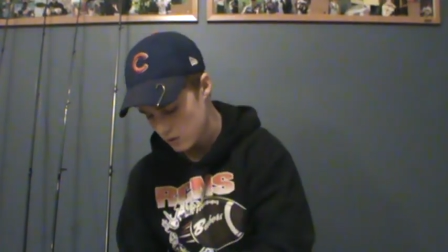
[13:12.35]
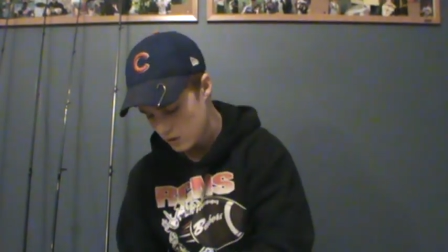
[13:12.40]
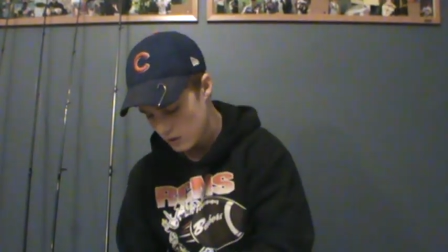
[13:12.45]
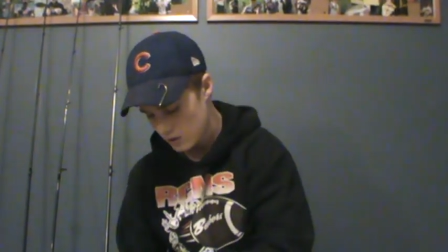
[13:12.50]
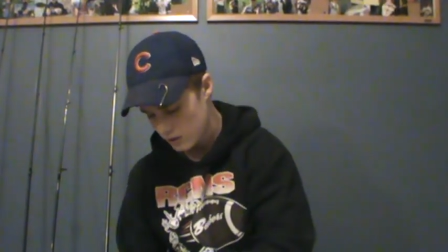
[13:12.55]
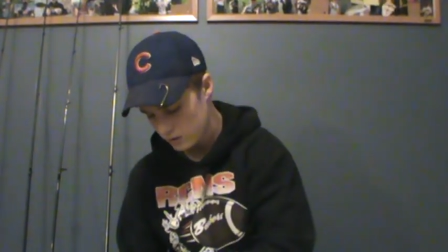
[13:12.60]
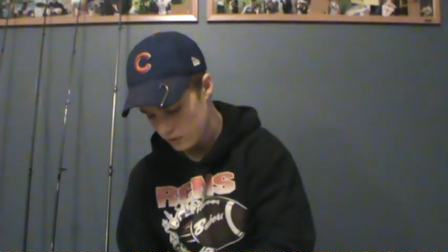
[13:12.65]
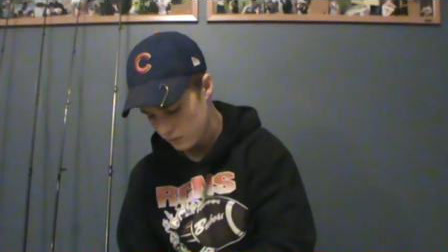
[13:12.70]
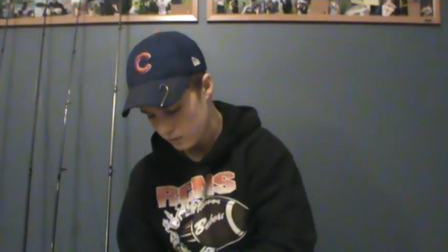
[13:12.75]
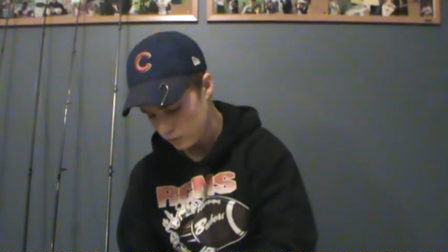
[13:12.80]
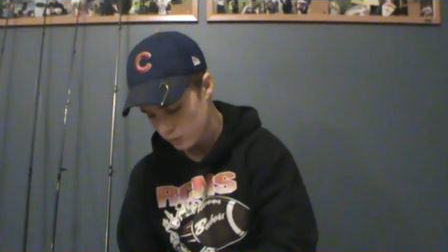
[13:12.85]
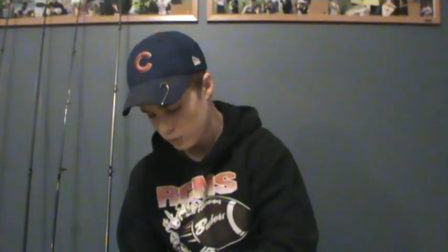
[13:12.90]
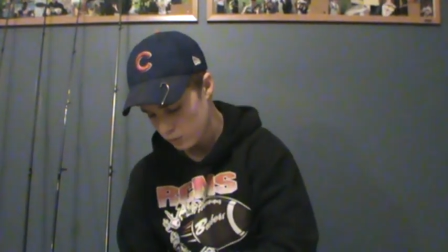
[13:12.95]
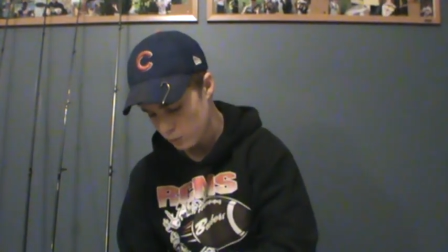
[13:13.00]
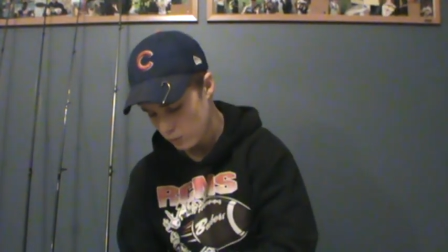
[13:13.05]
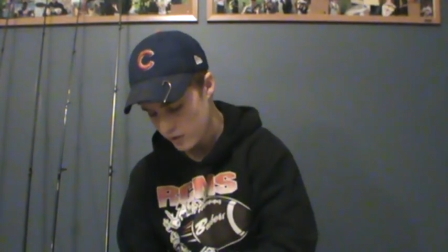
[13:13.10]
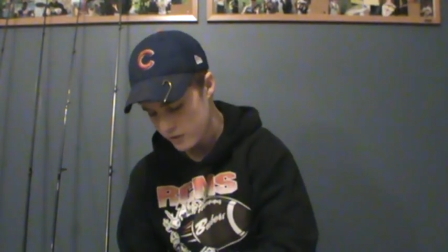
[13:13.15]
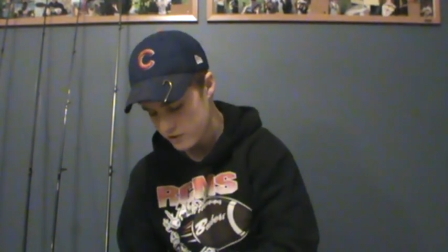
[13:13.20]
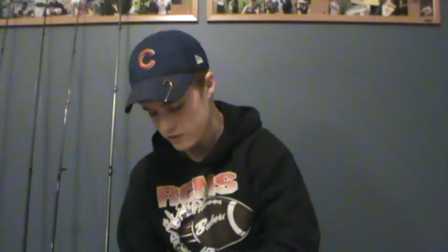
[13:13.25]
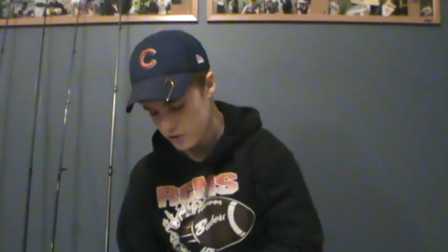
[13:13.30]
I love throwing
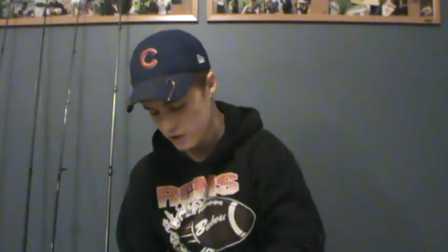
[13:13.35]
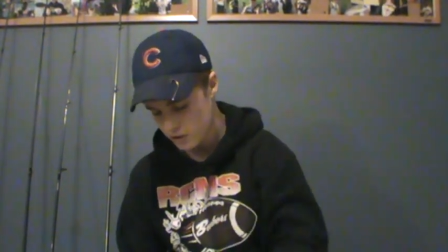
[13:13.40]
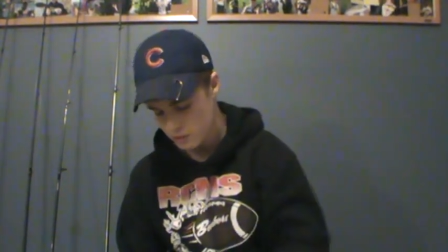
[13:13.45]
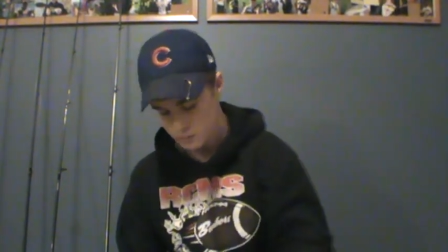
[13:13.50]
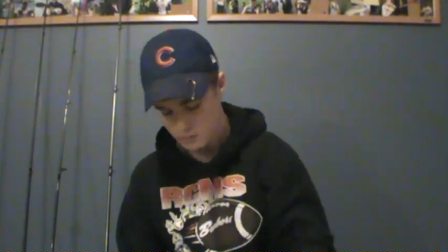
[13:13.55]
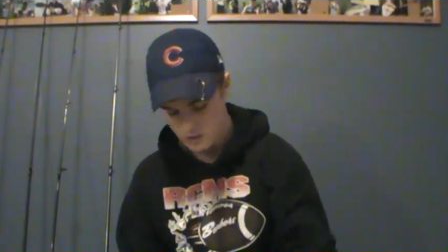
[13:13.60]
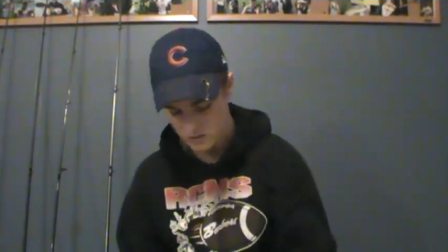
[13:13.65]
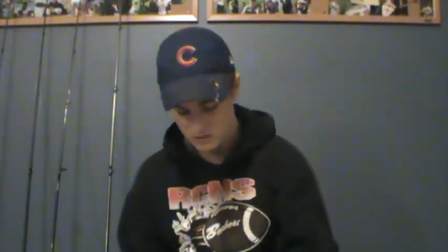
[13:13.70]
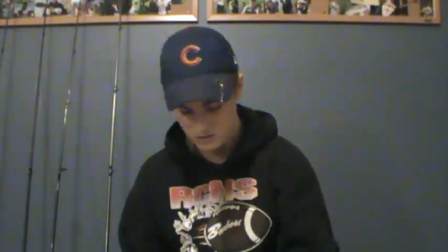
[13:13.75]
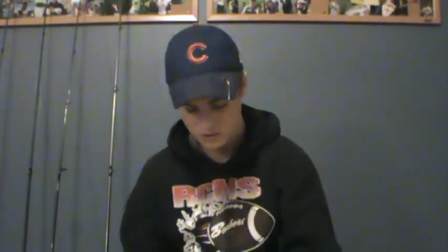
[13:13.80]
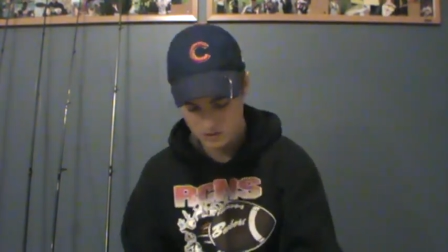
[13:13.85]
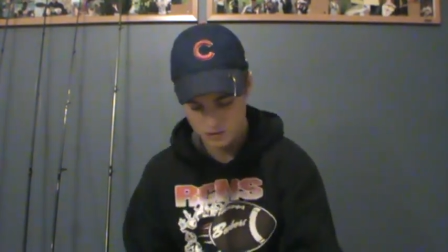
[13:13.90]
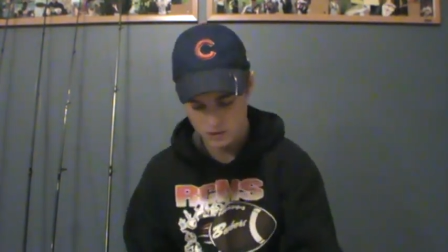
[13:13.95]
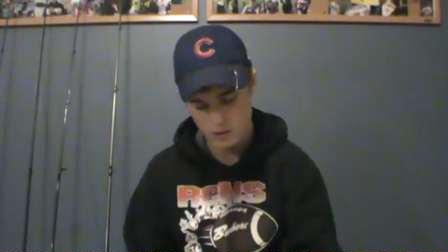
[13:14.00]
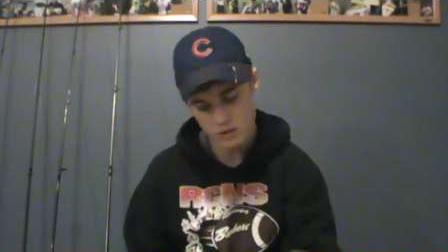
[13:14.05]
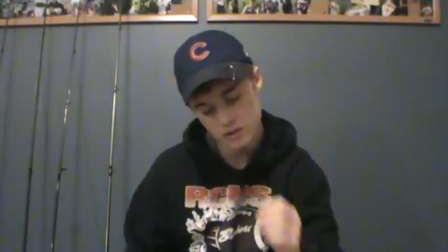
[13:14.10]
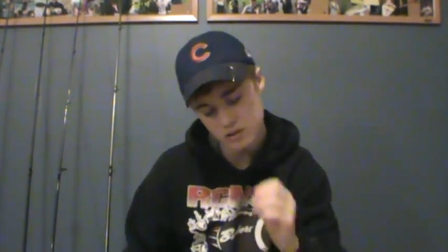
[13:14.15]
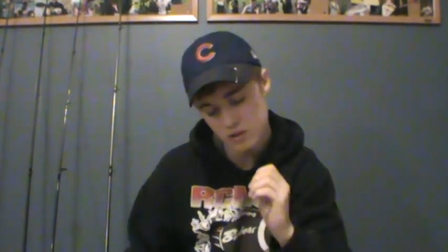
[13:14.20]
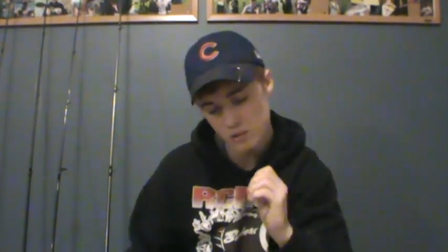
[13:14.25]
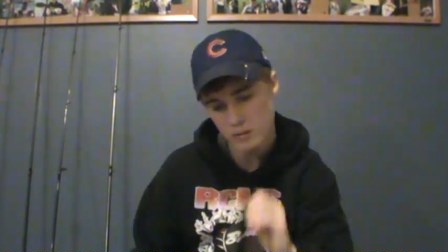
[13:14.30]
white chatterbaits.
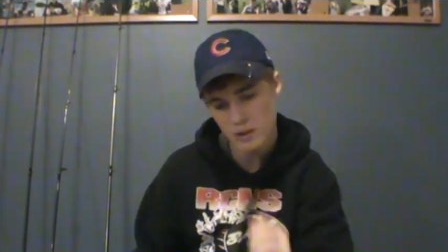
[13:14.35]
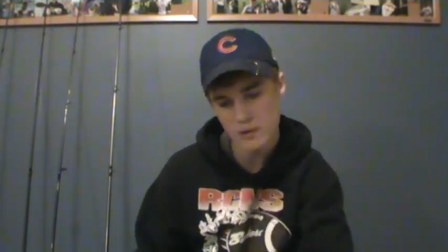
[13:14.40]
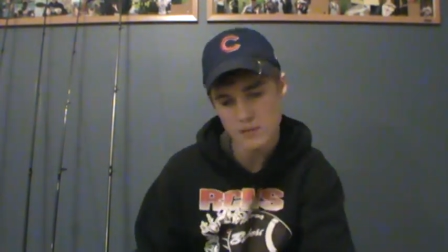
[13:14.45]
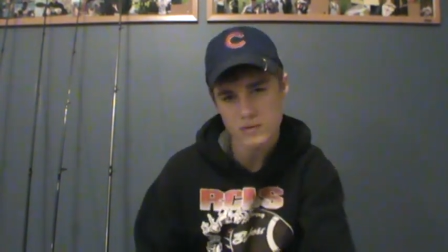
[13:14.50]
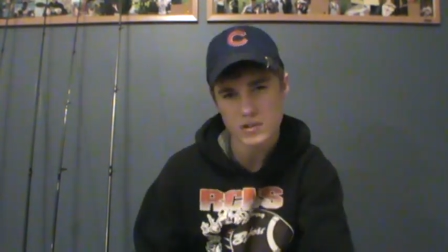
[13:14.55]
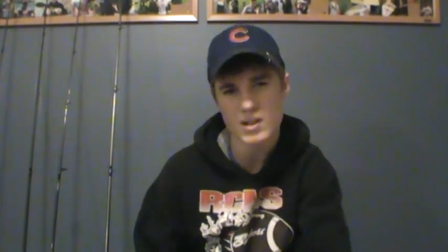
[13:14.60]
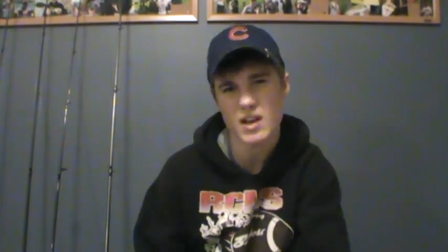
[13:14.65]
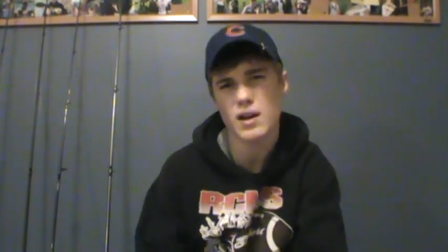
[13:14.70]
Sometimes